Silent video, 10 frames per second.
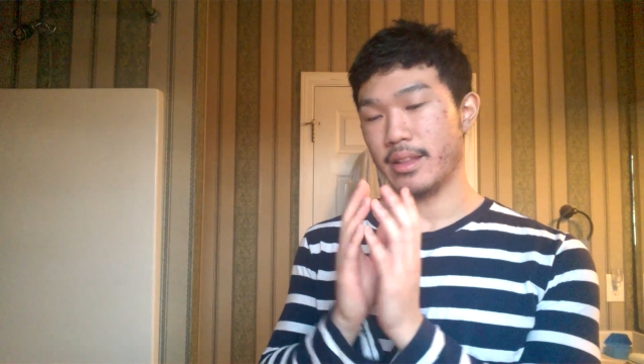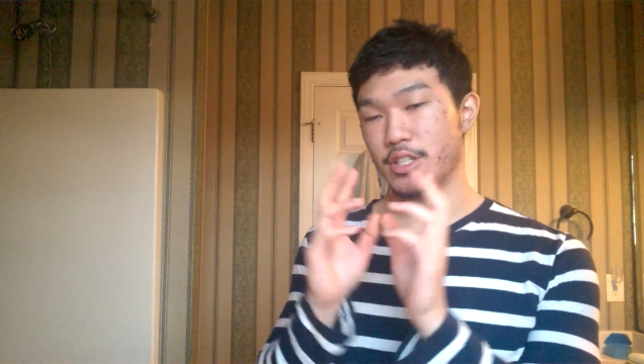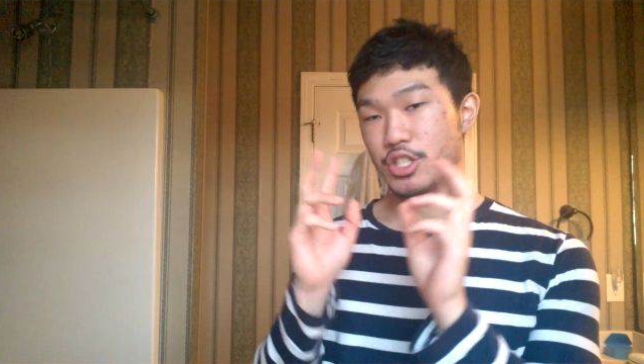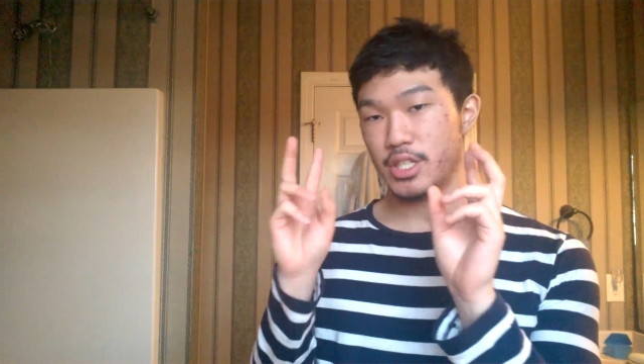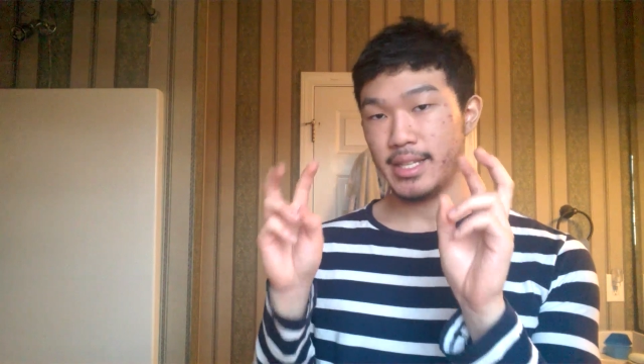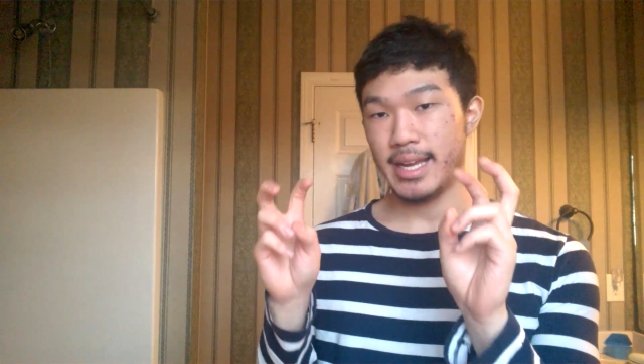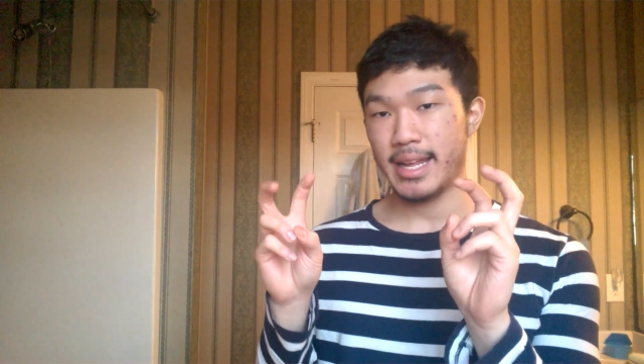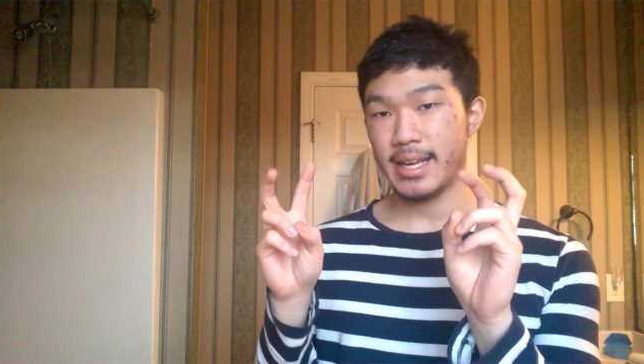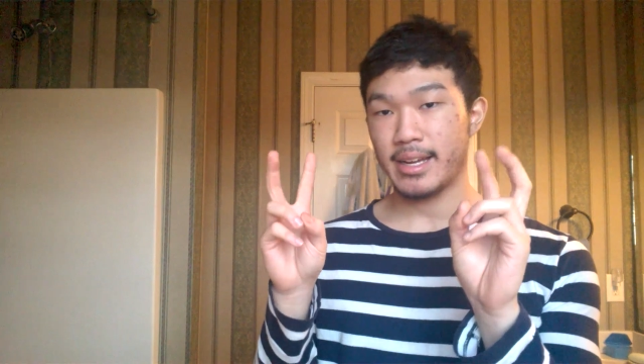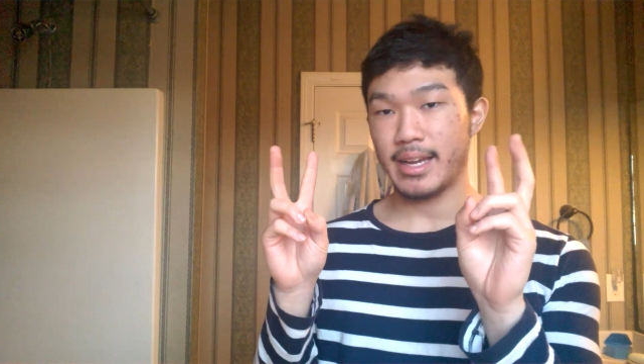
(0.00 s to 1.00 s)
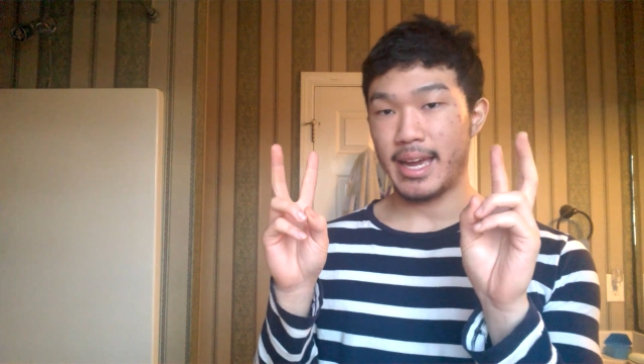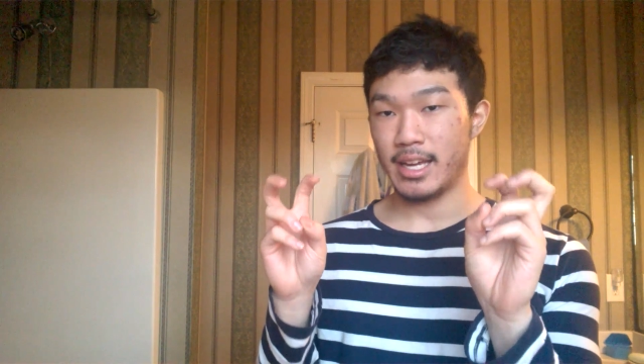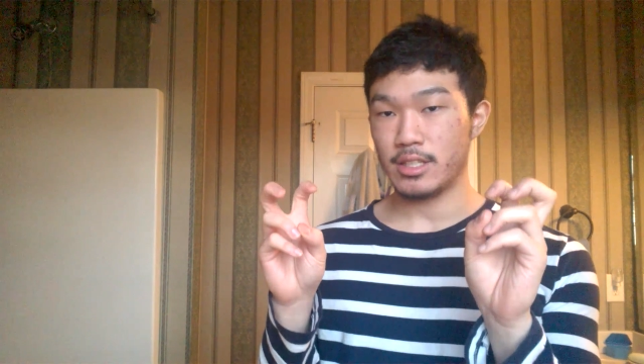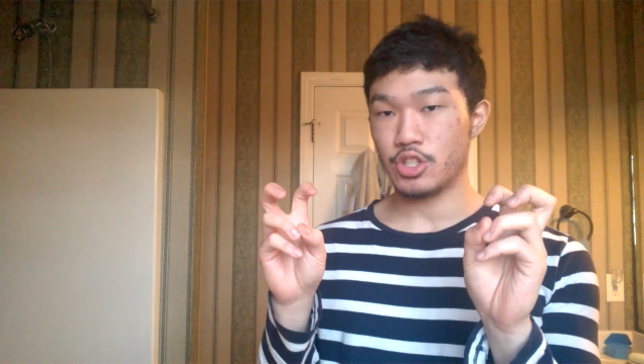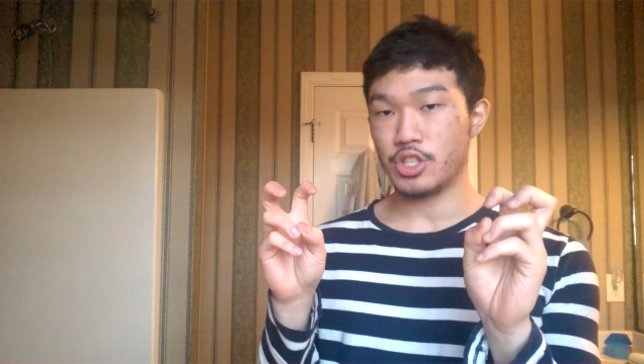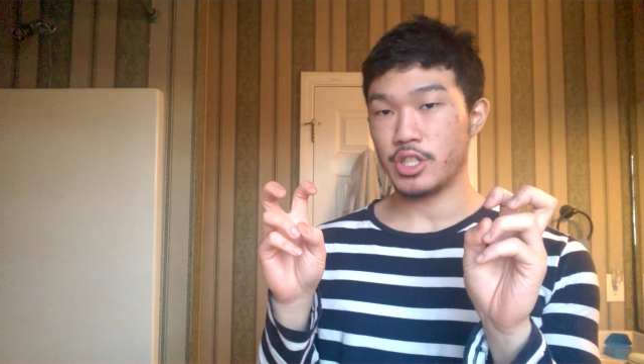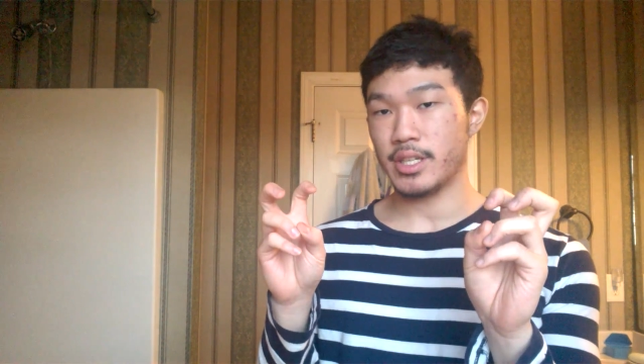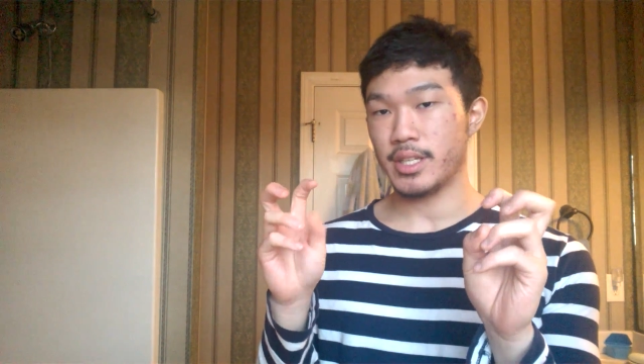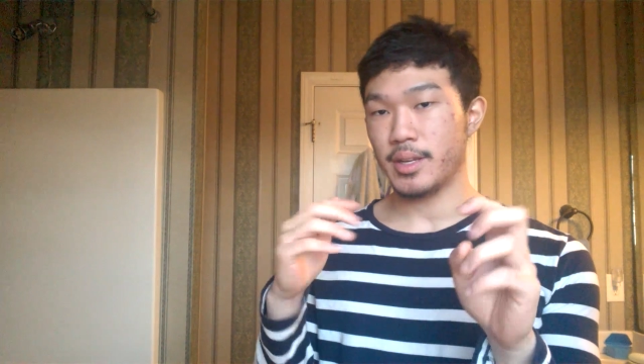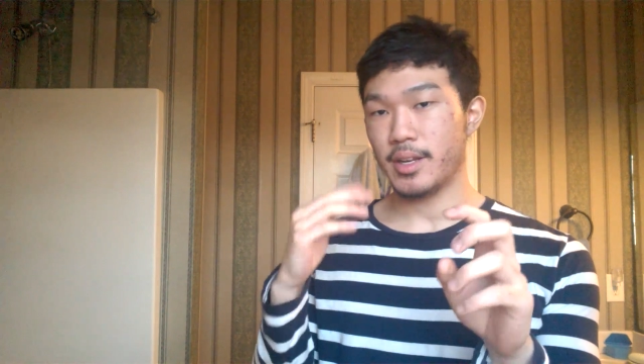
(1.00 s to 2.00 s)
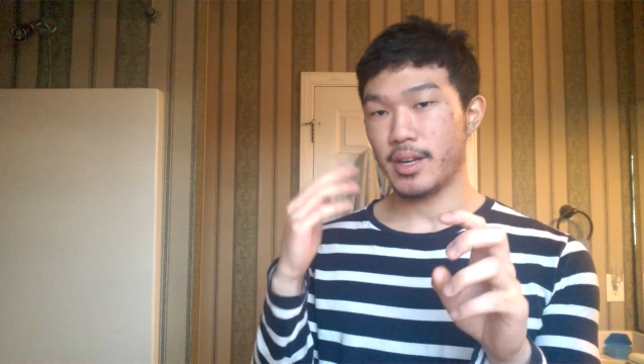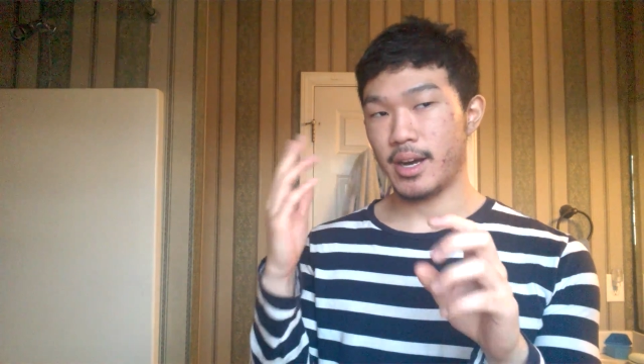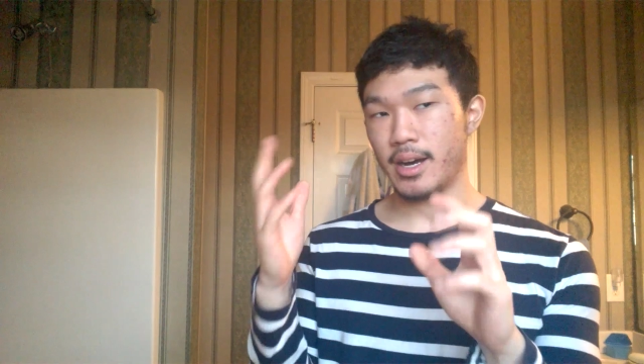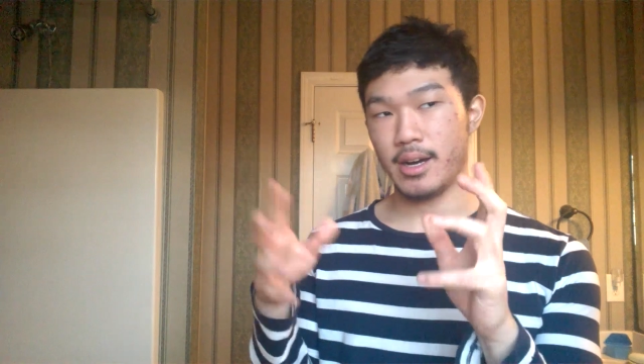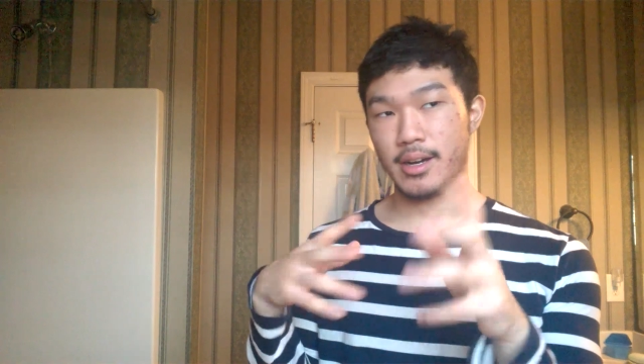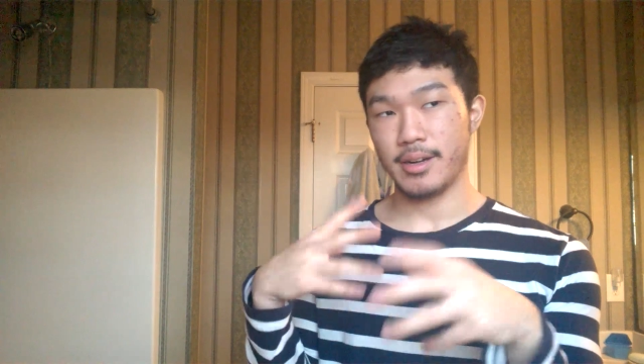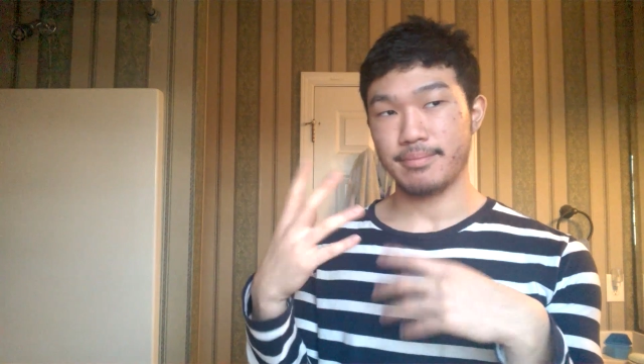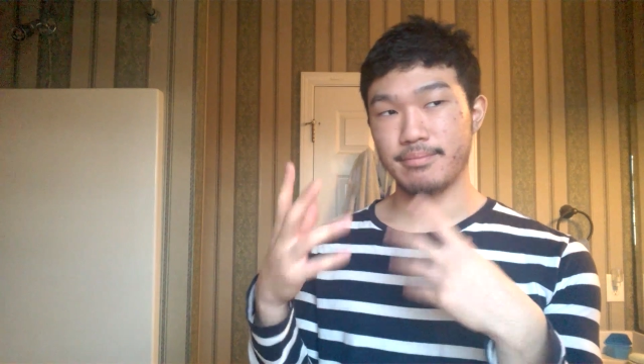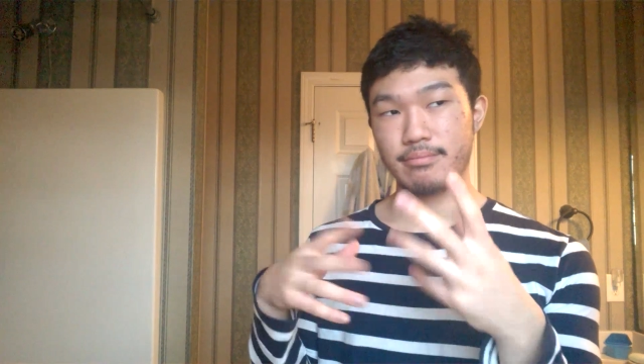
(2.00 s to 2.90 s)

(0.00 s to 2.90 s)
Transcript: the genetic androgen uh,